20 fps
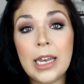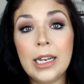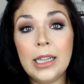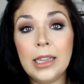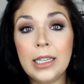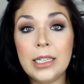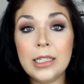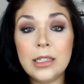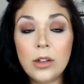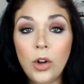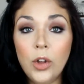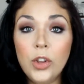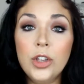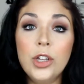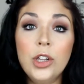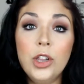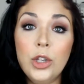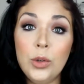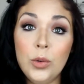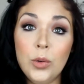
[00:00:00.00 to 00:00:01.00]
and at least all
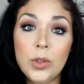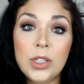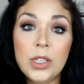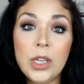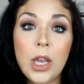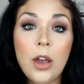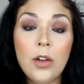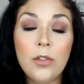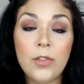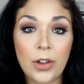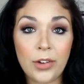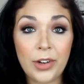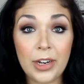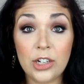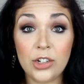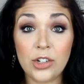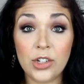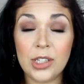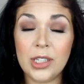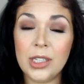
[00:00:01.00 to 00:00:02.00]
the loose
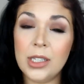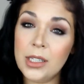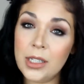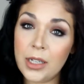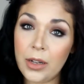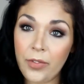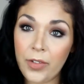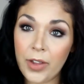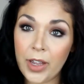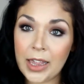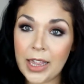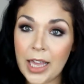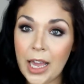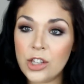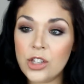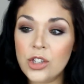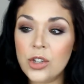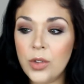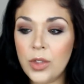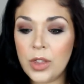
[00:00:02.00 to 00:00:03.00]
foundations and stuff like
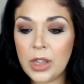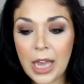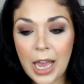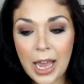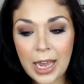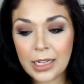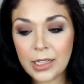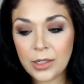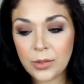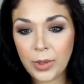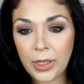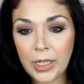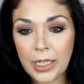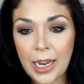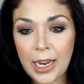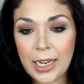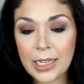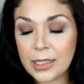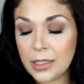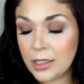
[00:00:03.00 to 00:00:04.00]
that. So that is really nice.